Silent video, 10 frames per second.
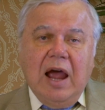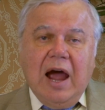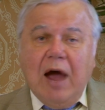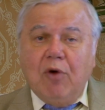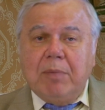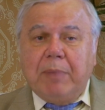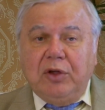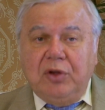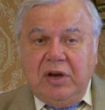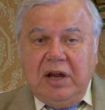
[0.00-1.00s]
Our
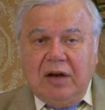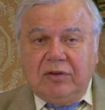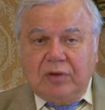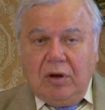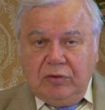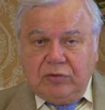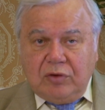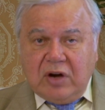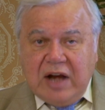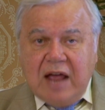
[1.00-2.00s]
pioneers
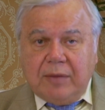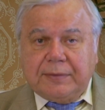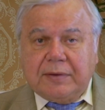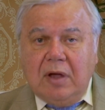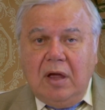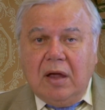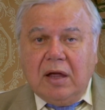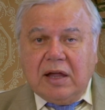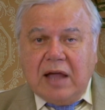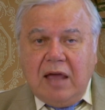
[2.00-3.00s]
also grasped,
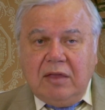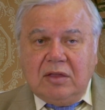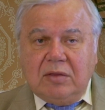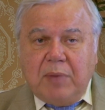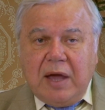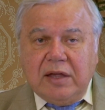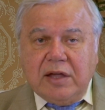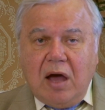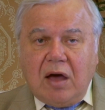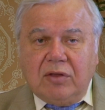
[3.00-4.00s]
guided by
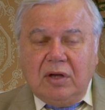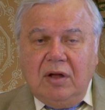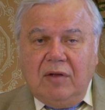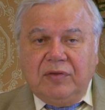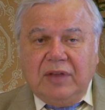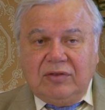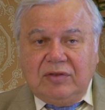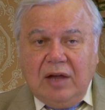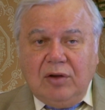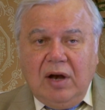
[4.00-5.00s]
God, that
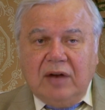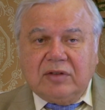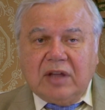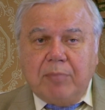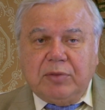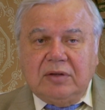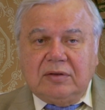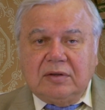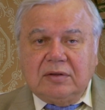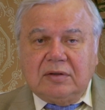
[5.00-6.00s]
secular
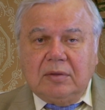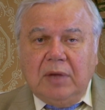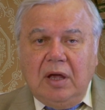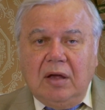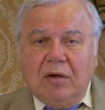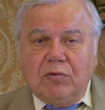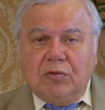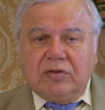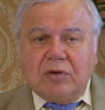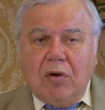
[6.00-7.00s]
skepticism
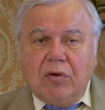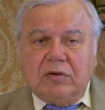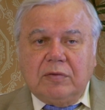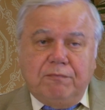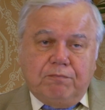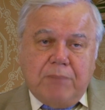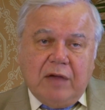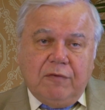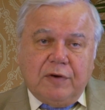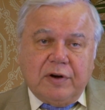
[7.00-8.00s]
was caused
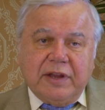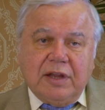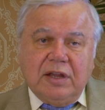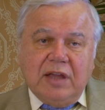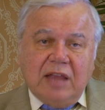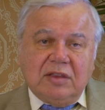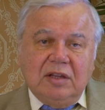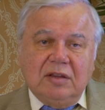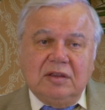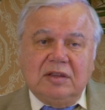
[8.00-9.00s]
by
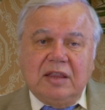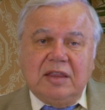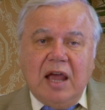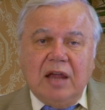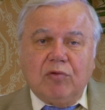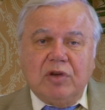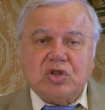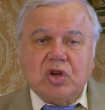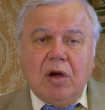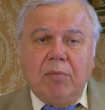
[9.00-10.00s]
forgetting the day
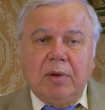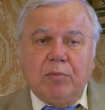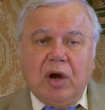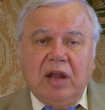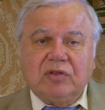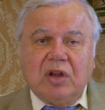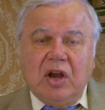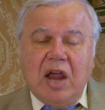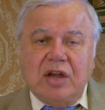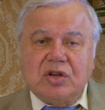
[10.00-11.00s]
which commemorates
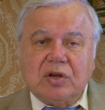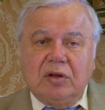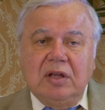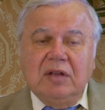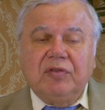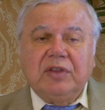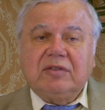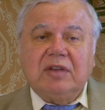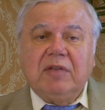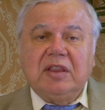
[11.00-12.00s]
creation, the
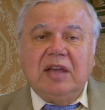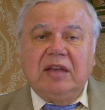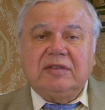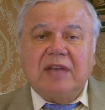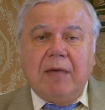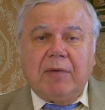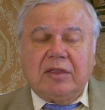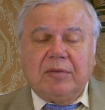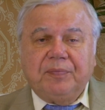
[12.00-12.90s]
seventh day Sabbath.